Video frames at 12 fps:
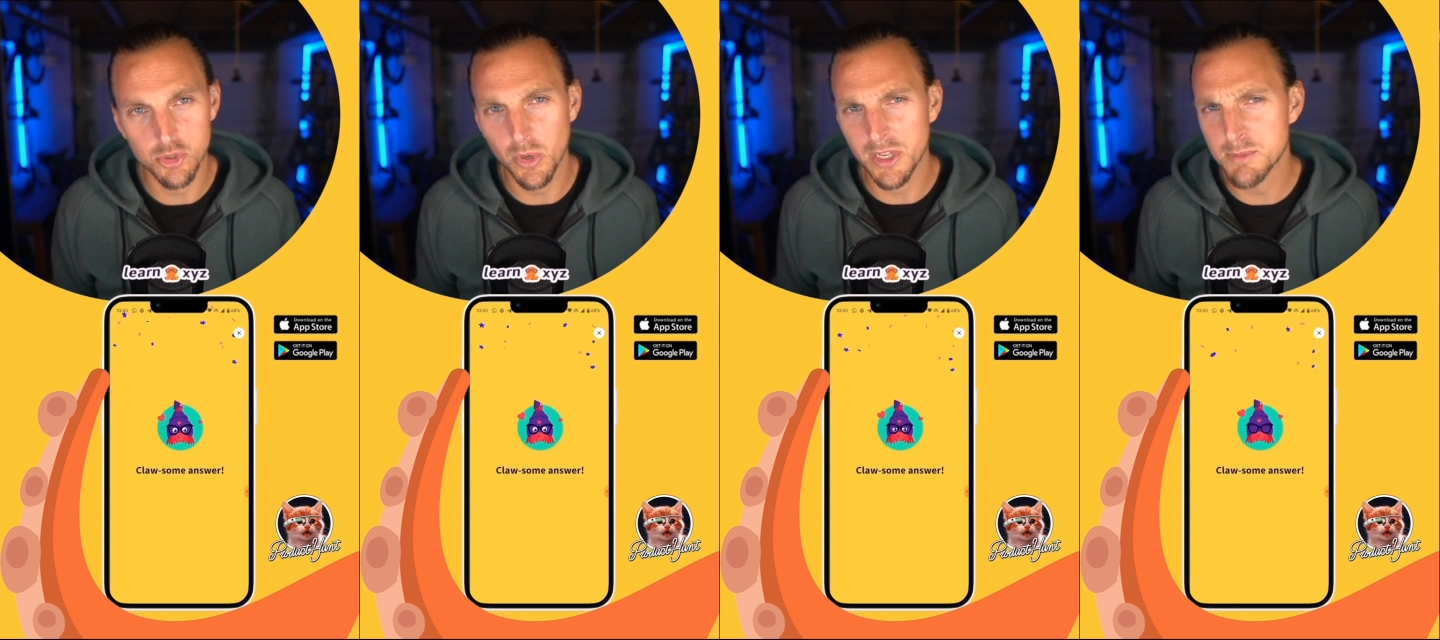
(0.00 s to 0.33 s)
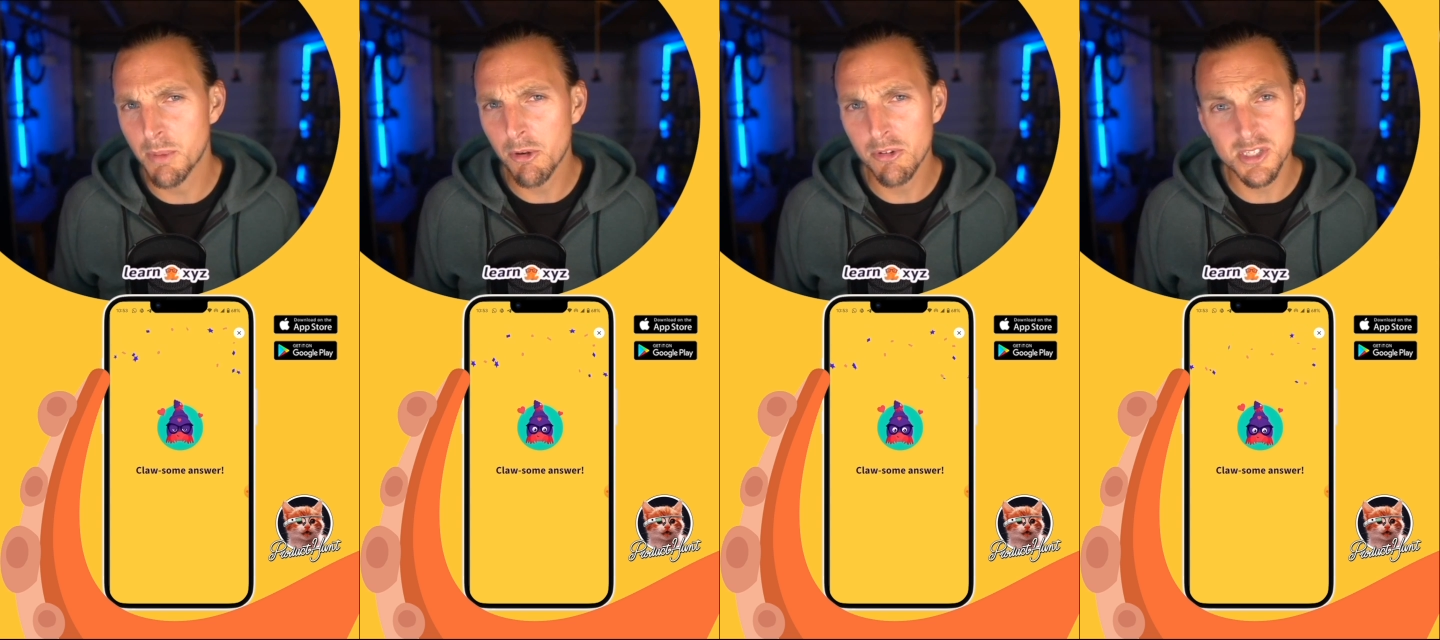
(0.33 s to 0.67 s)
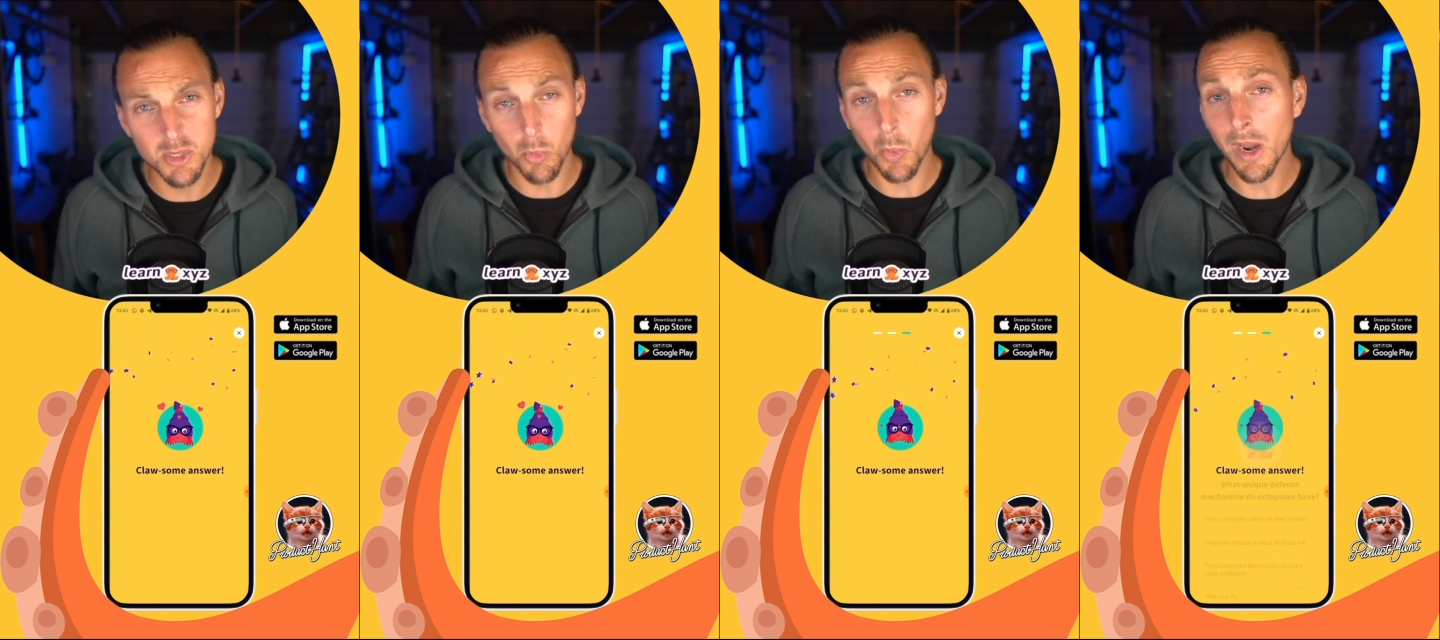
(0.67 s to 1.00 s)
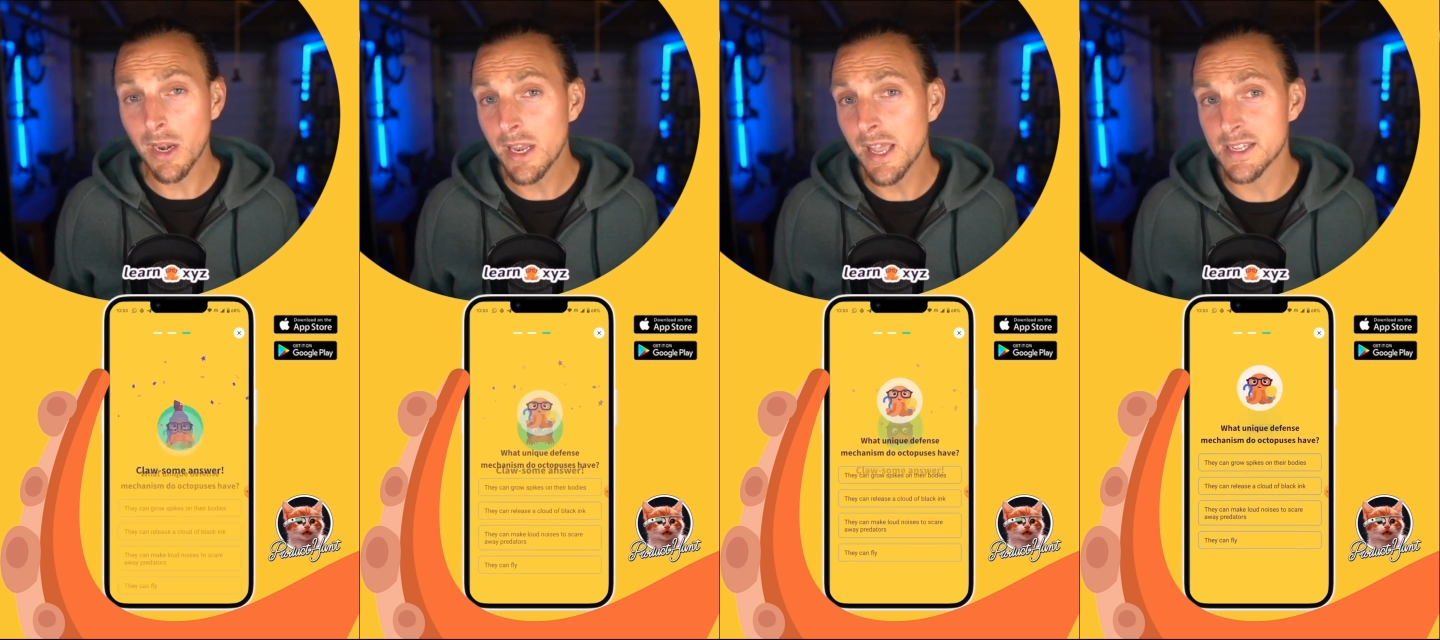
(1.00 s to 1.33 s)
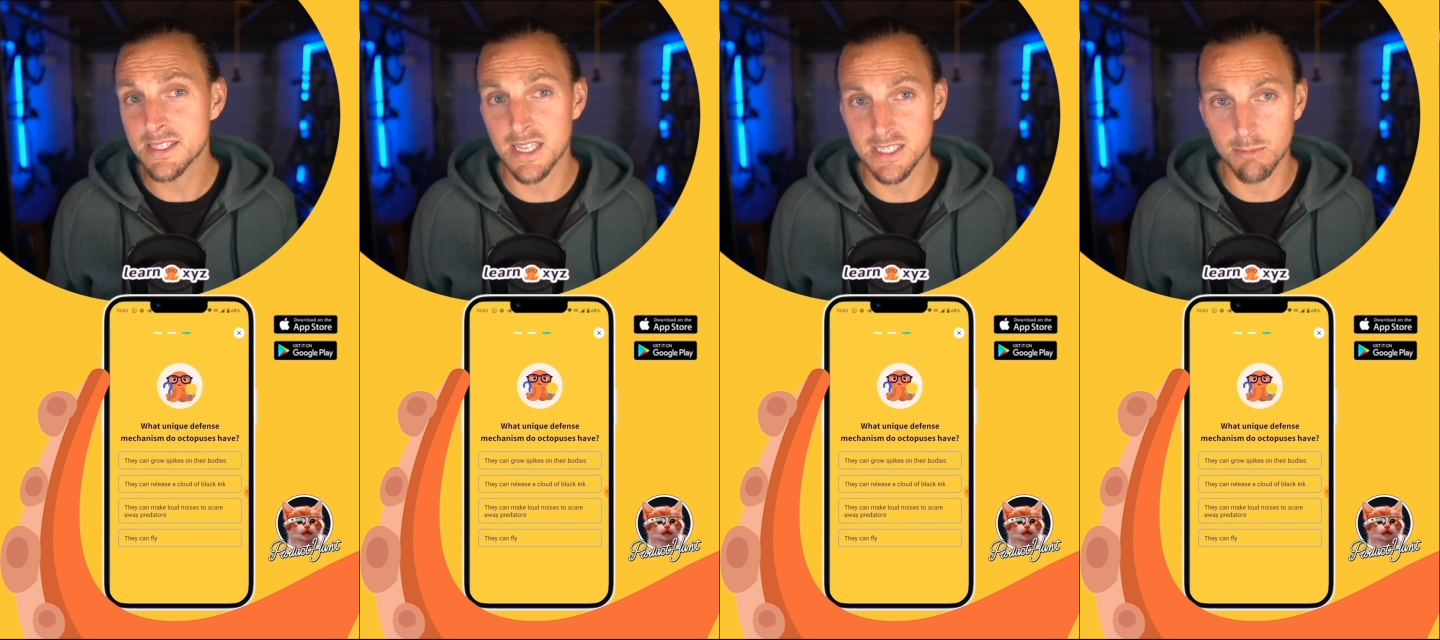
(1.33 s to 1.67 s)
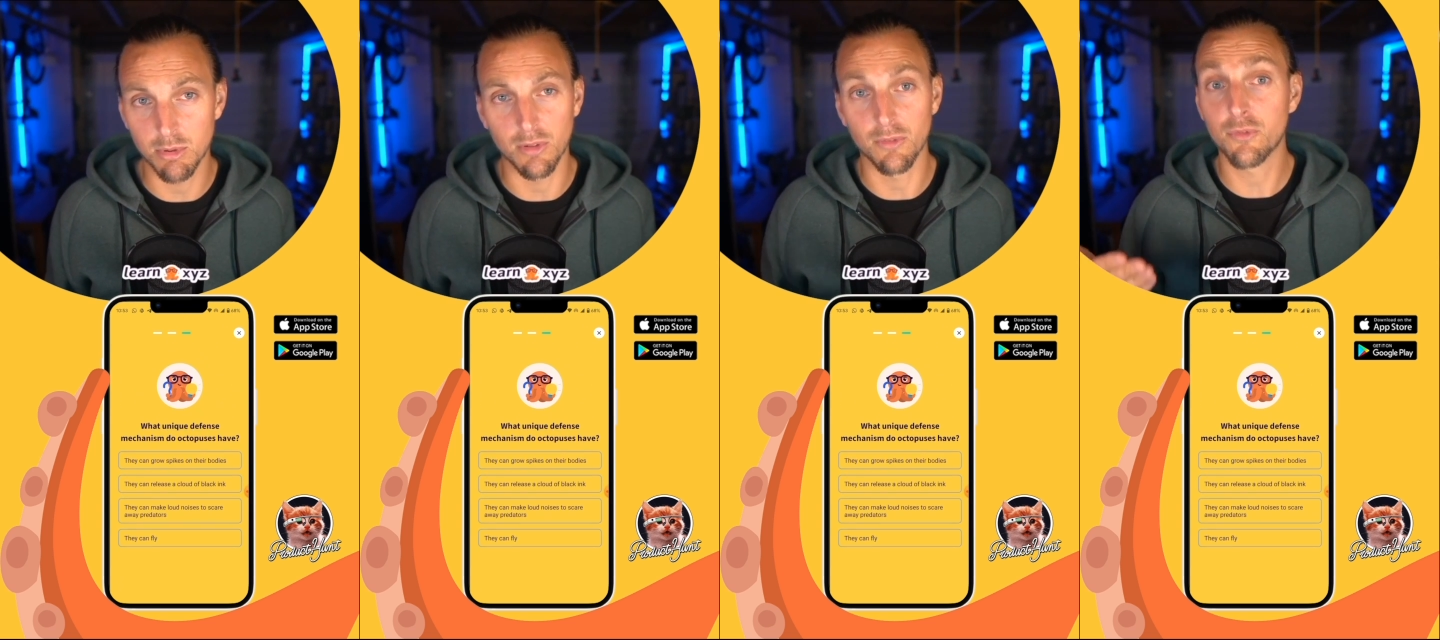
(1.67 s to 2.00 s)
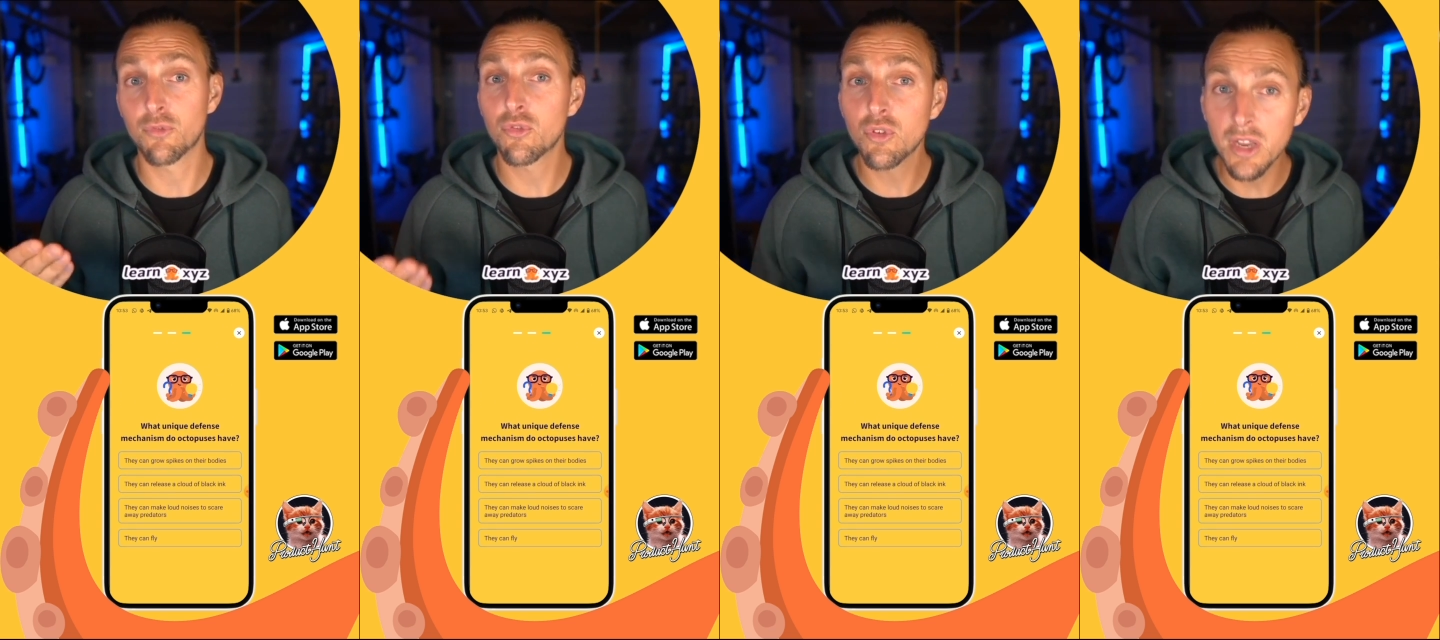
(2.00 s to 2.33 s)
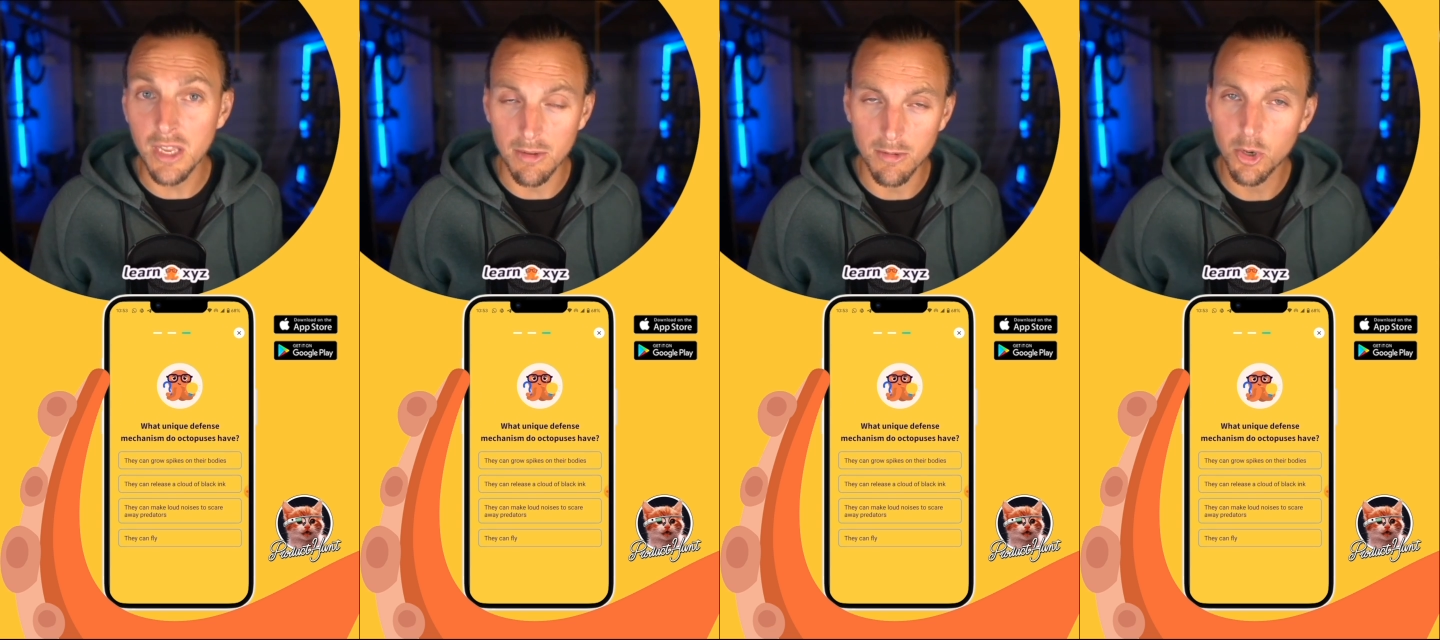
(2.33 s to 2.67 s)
to experience widely accessible, free,